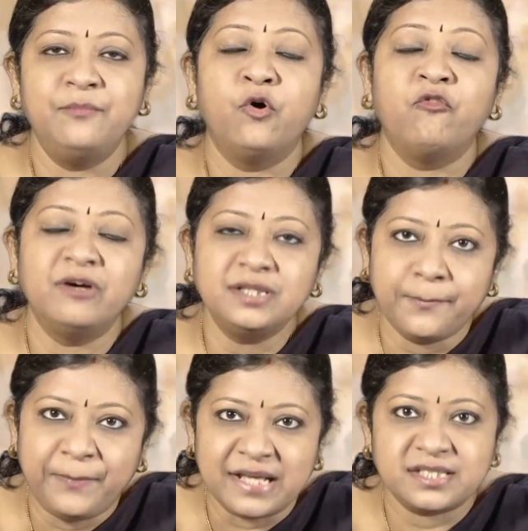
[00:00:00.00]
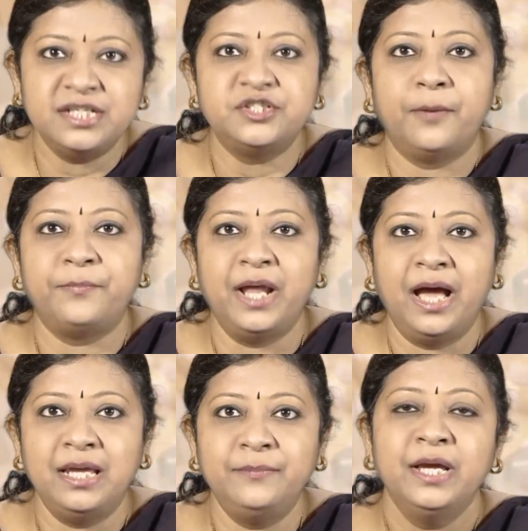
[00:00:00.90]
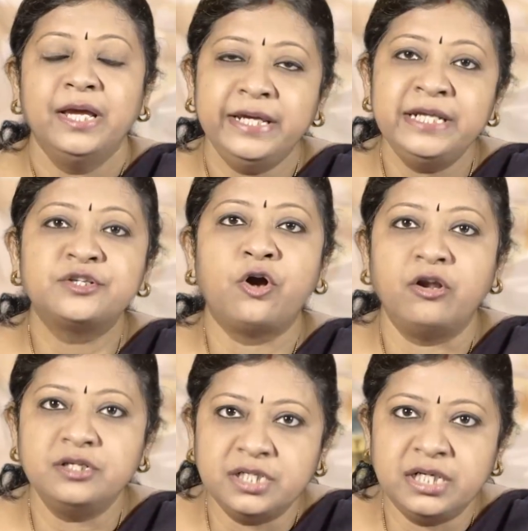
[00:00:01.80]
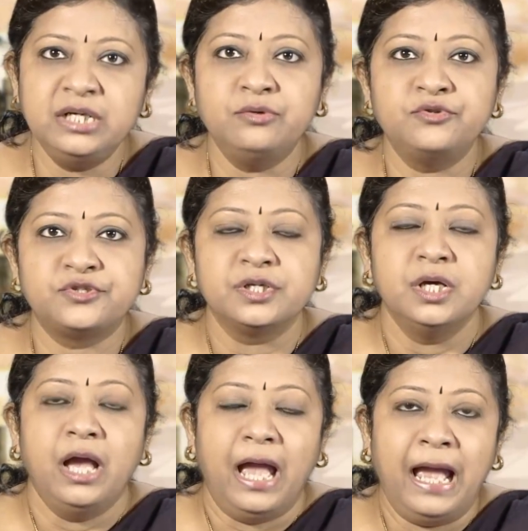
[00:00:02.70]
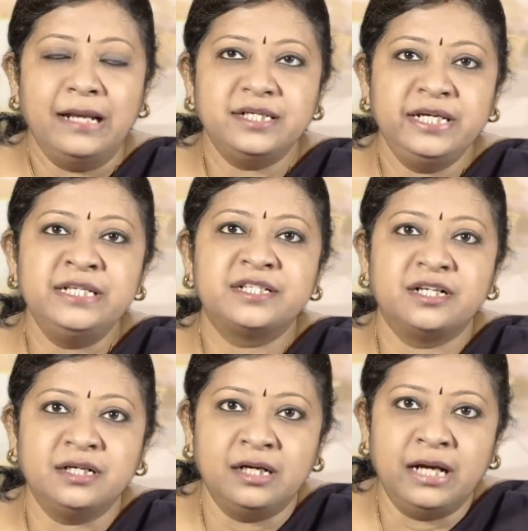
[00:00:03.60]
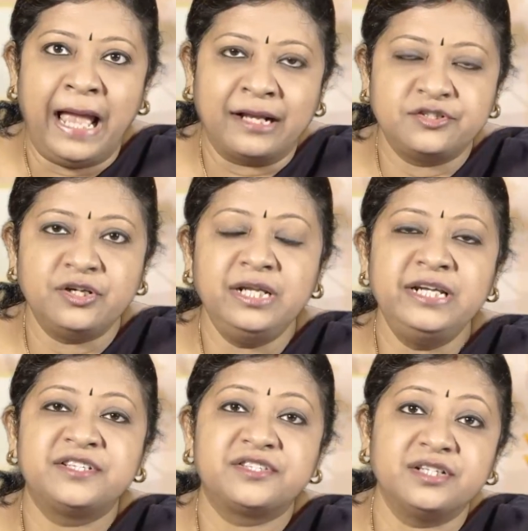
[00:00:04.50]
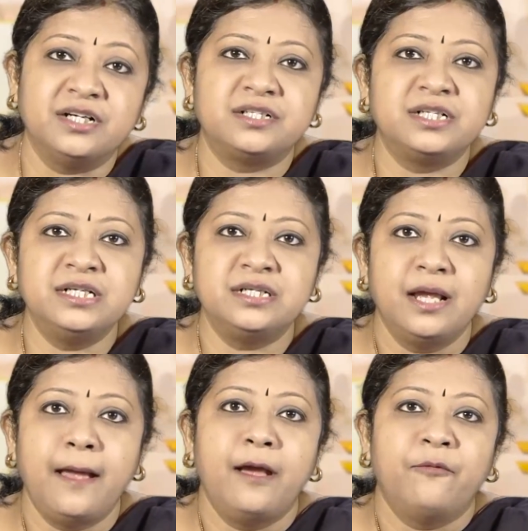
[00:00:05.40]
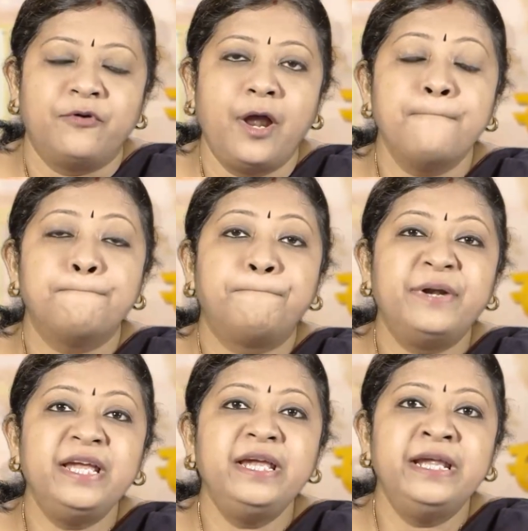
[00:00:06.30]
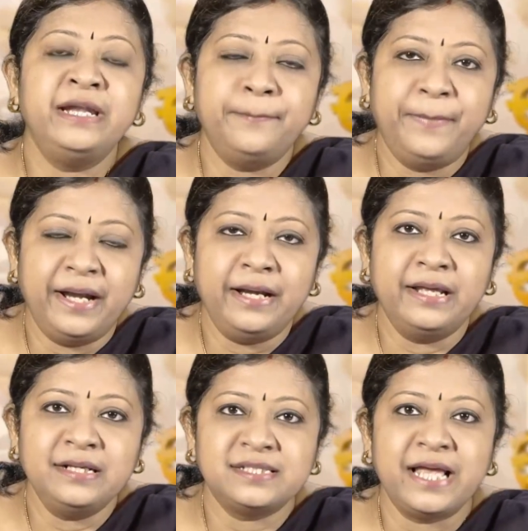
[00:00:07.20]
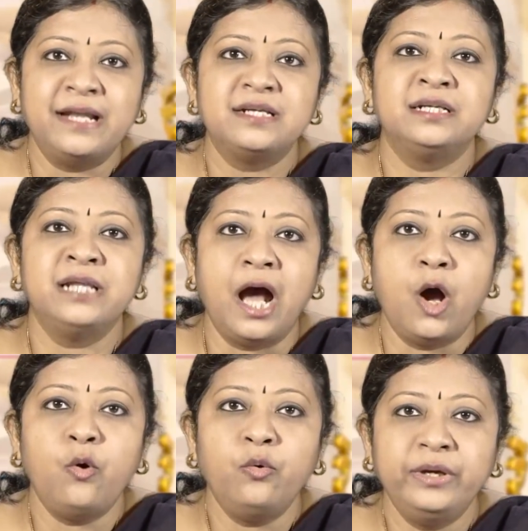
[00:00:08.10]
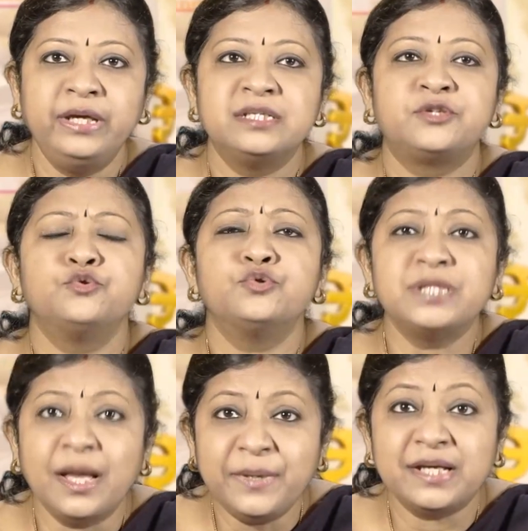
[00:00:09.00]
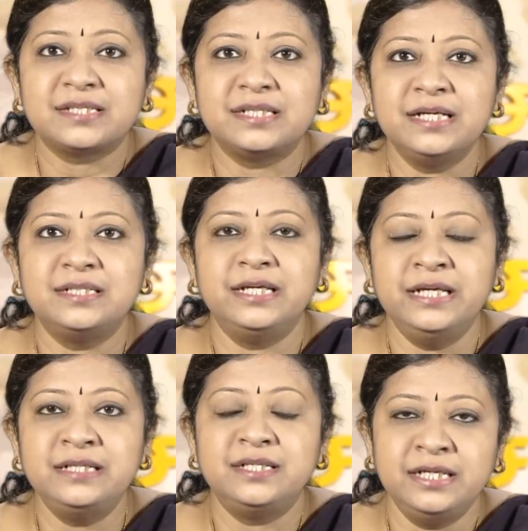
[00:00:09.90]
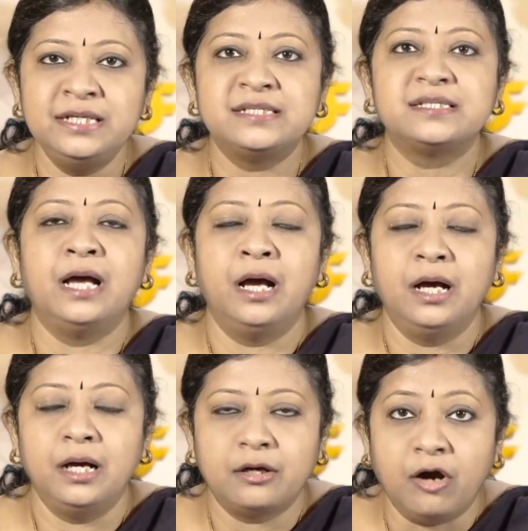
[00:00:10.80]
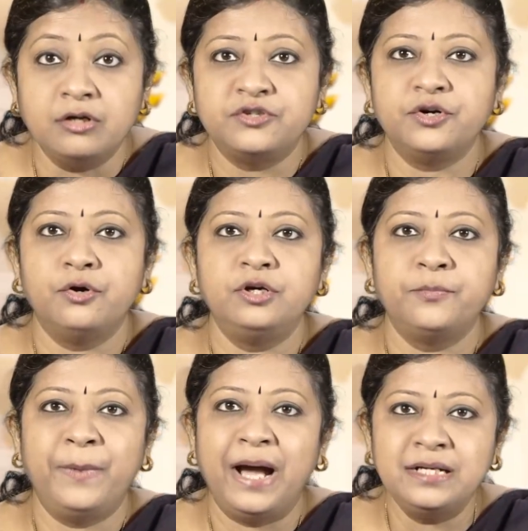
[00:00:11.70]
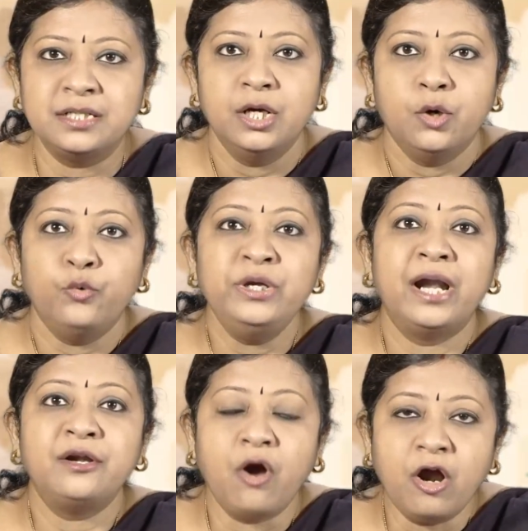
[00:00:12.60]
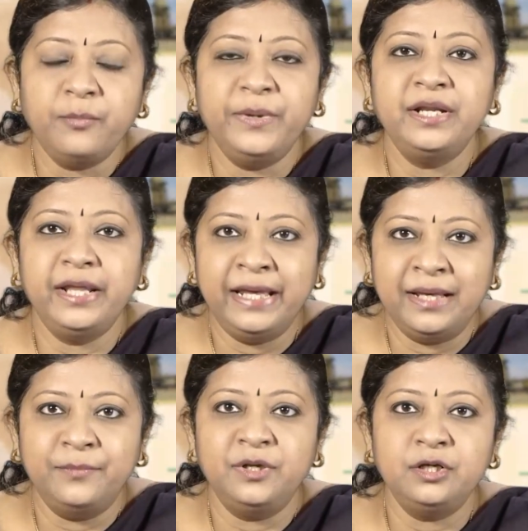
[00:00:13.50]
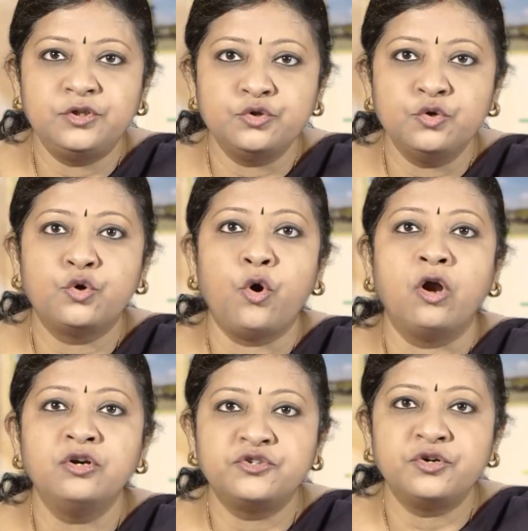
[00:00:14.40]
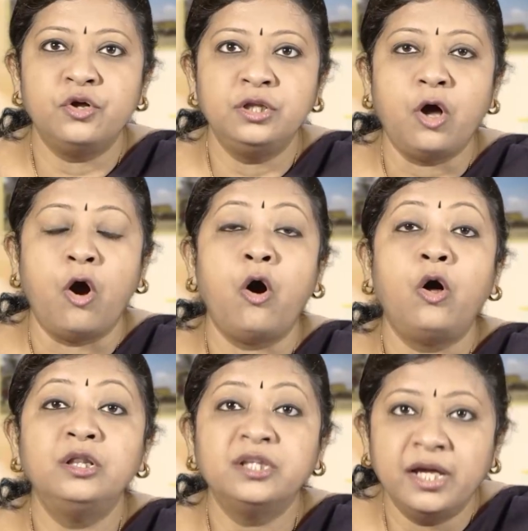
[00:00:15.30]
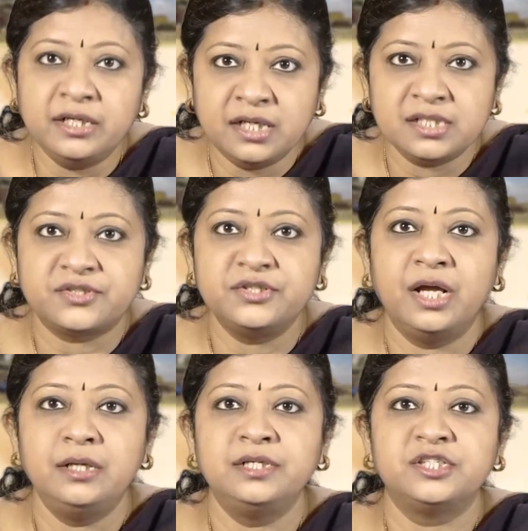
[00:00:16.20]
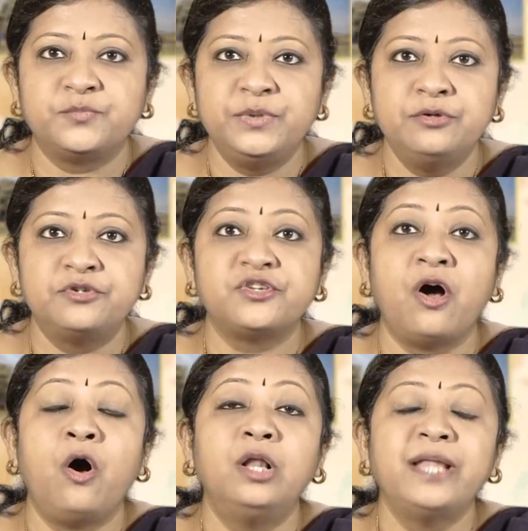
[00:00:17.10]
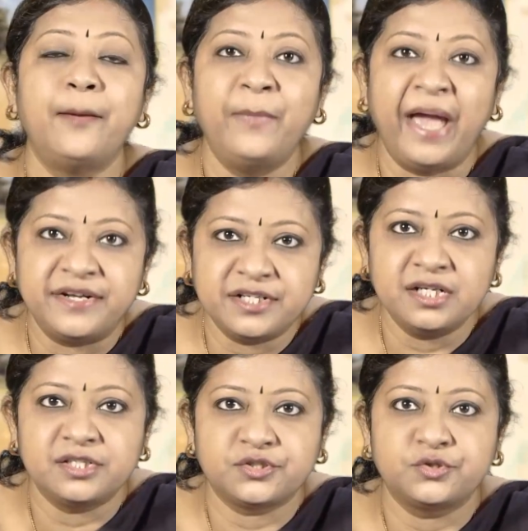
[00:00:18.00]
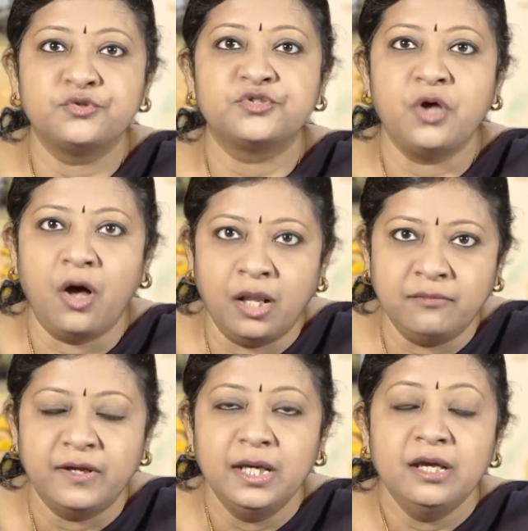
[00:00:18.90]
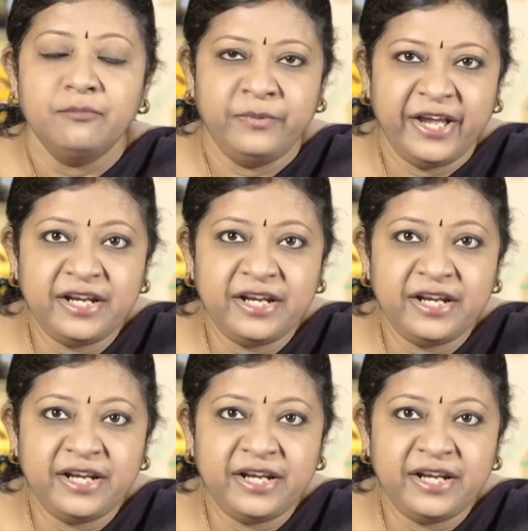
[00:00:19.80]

Over the passage of time, it continues, and it started from pre-independence, and now to some extent it is controlled, but we are not being able to control all the industrial disputes, all the matters to solve very